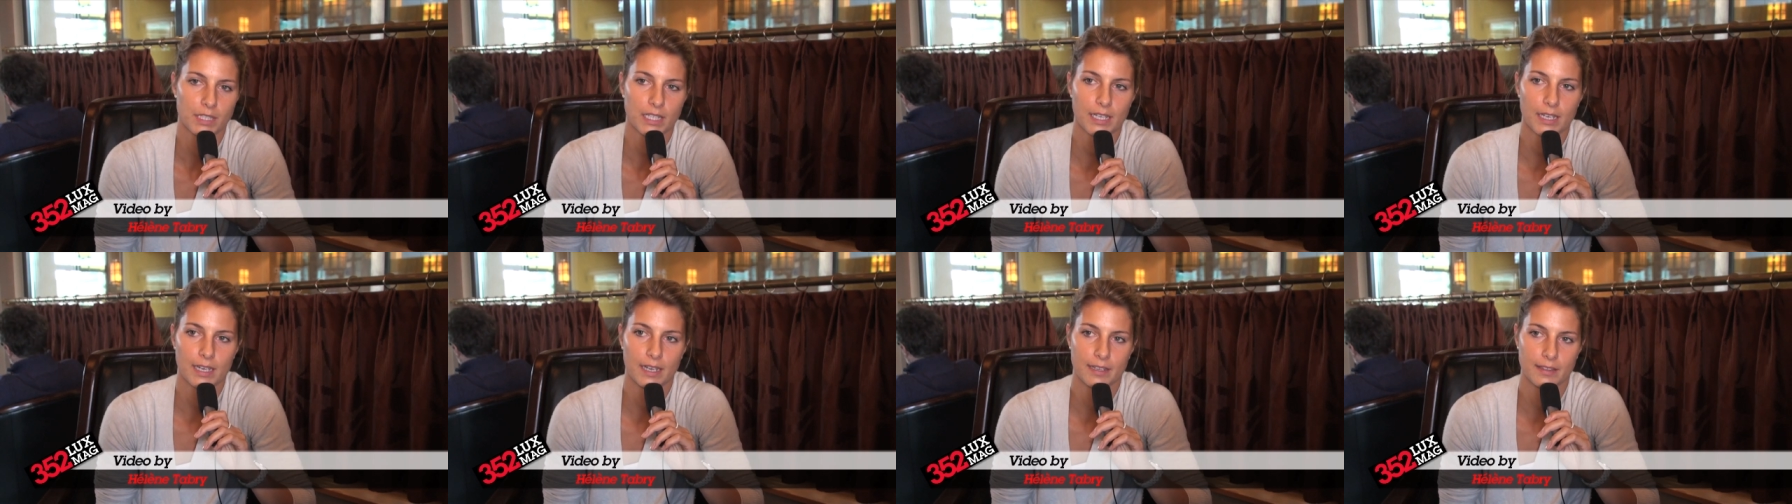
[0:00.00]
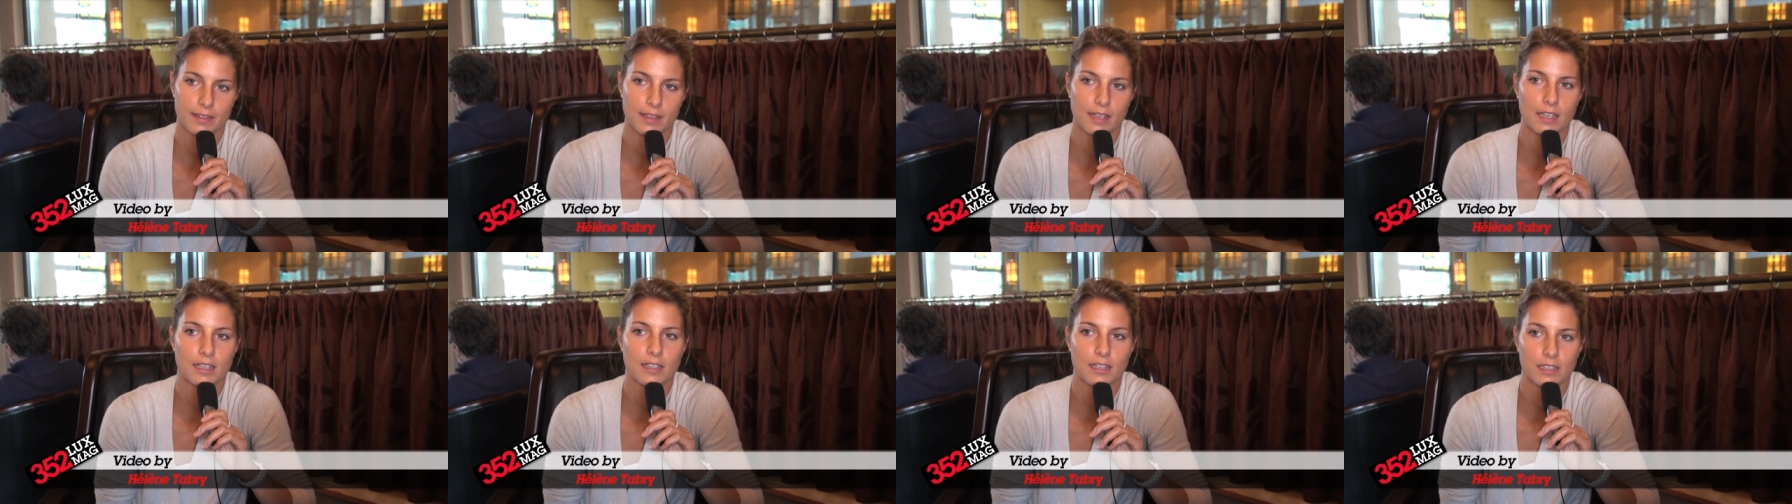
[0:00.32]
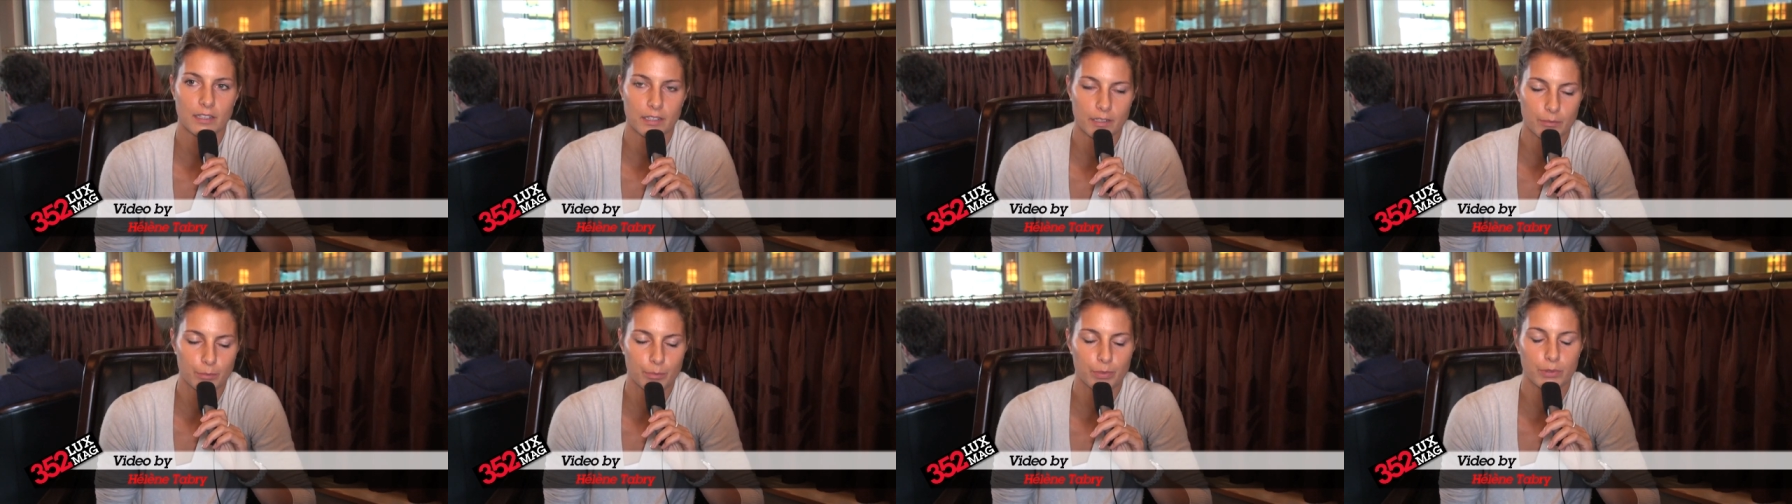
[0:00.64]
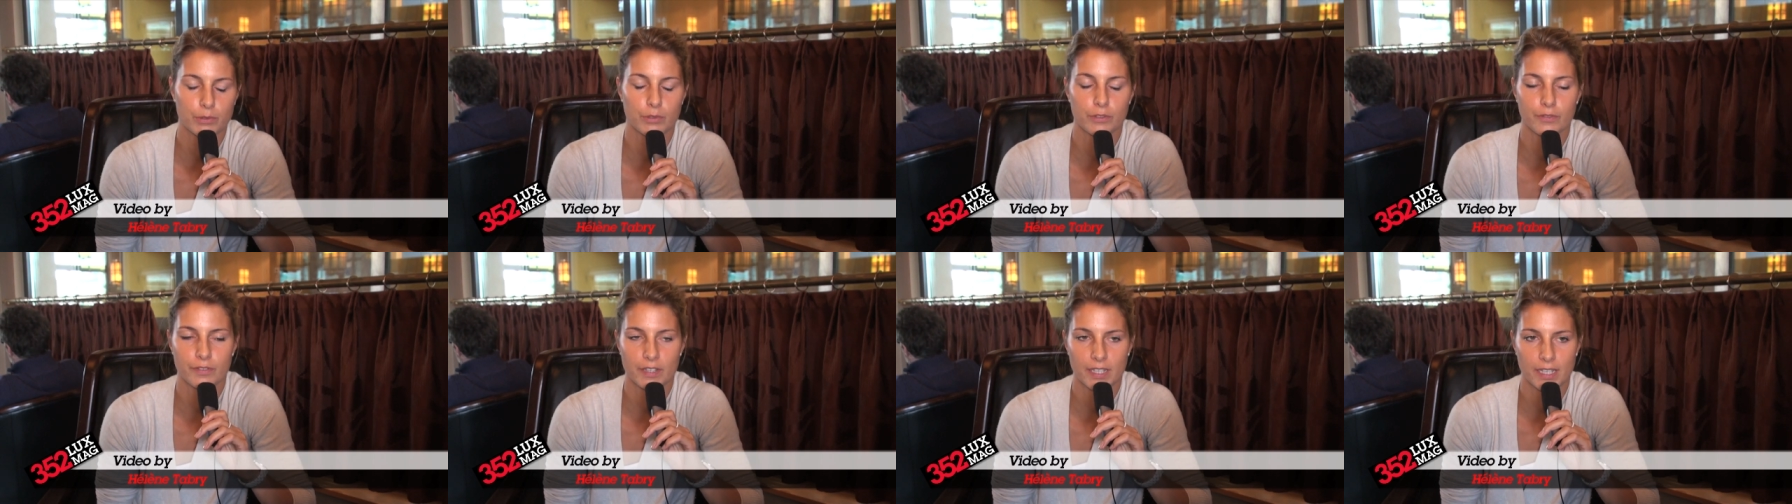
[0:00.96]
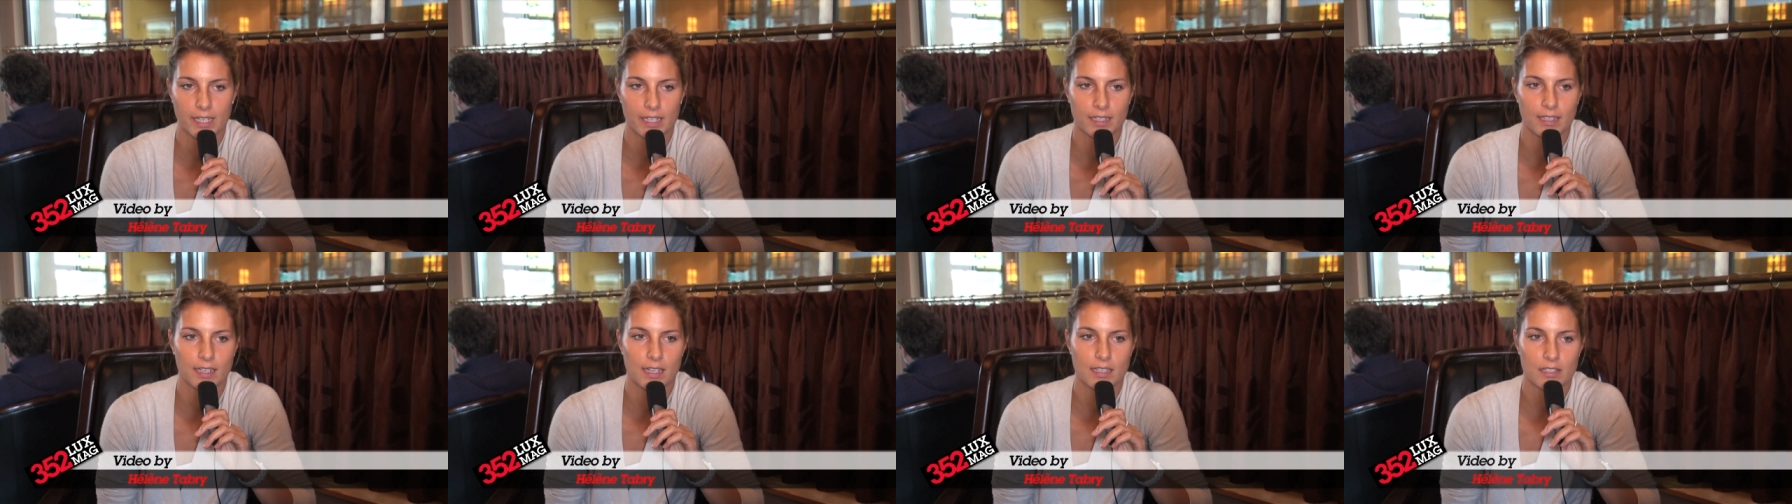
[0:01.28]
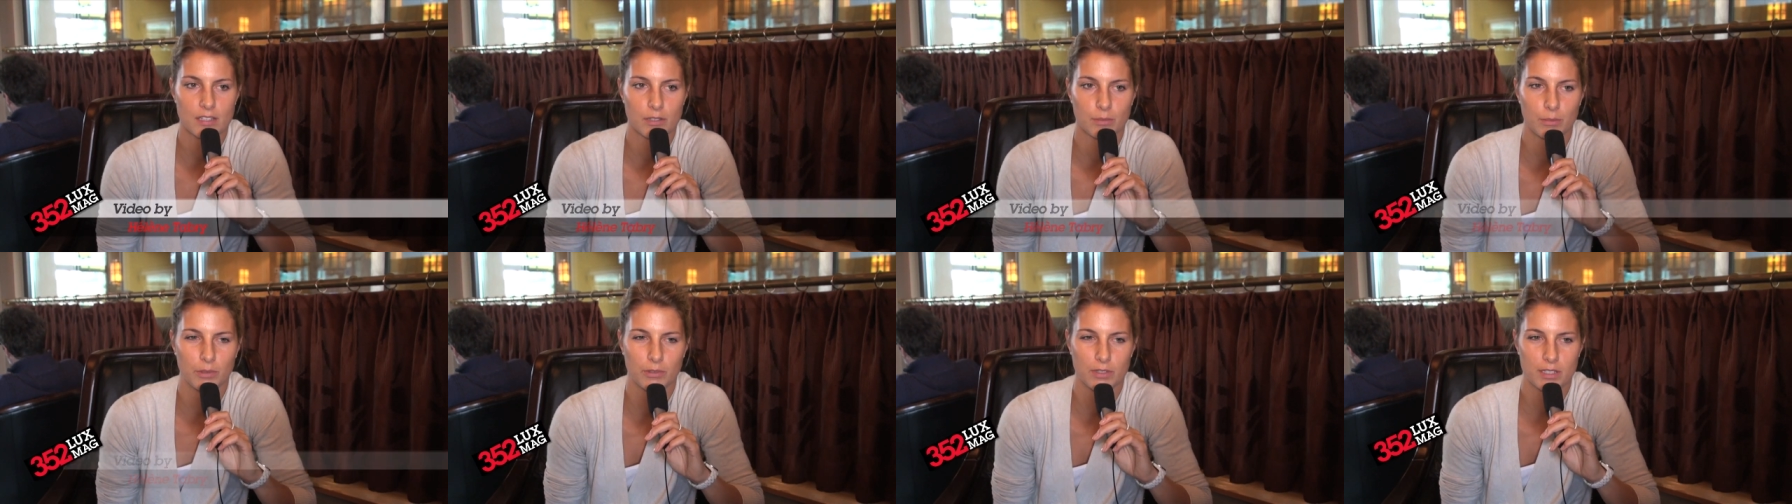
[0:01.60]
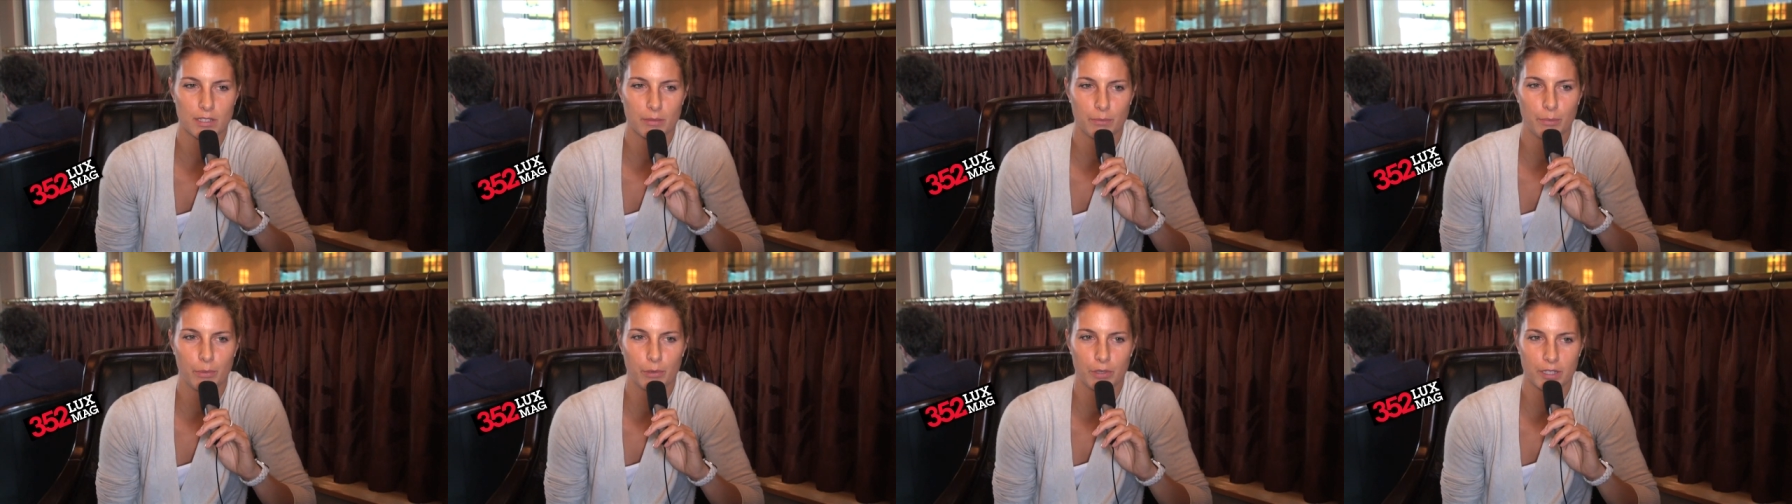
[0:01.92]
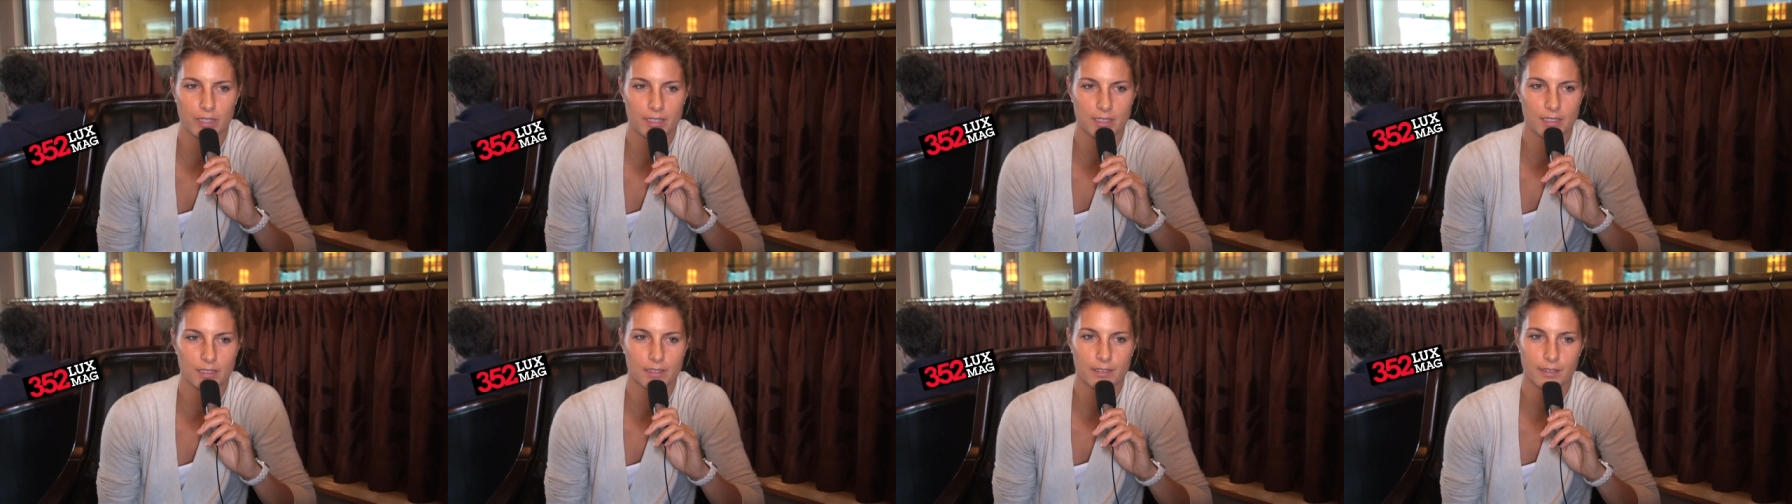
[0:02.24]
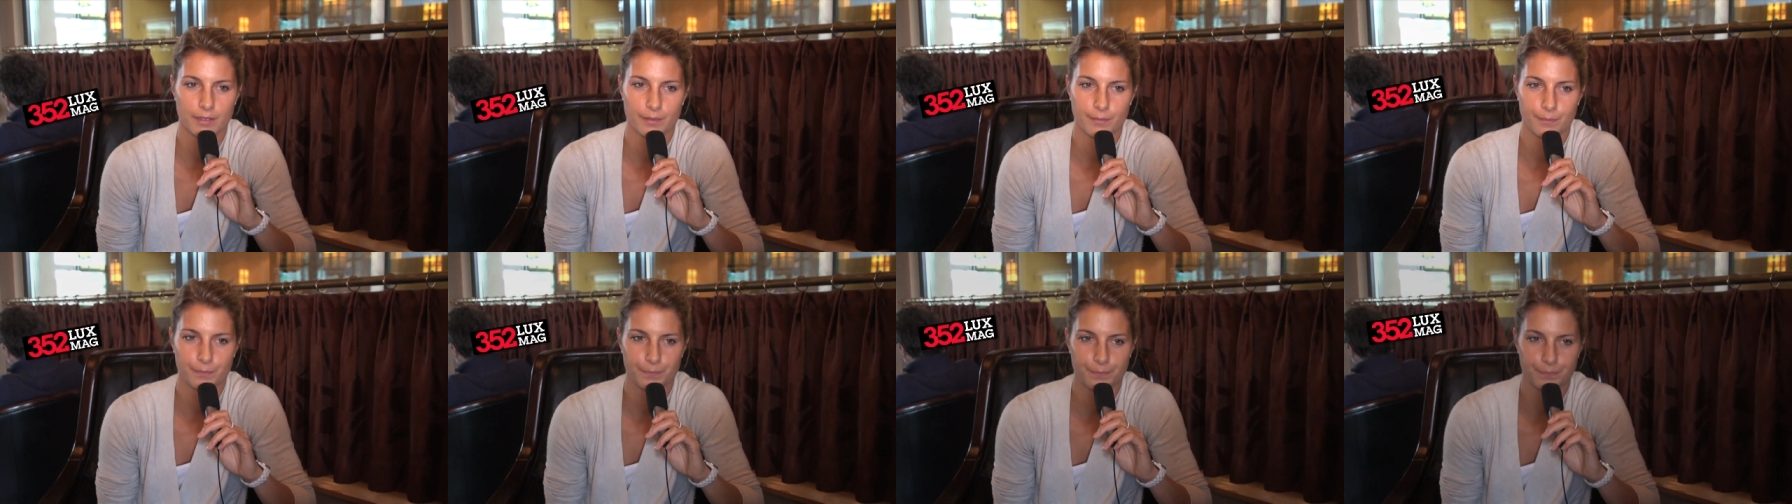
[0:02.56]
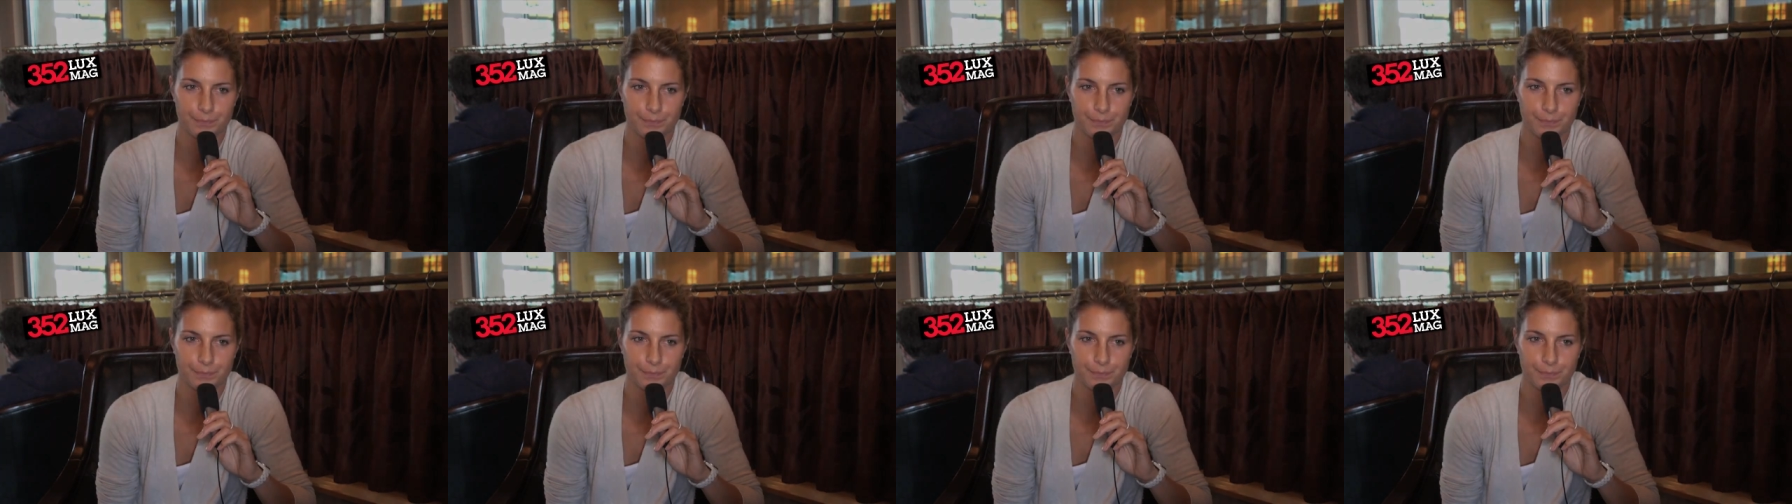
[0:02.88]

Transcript: yeah, I think they're improving, and that's the most important.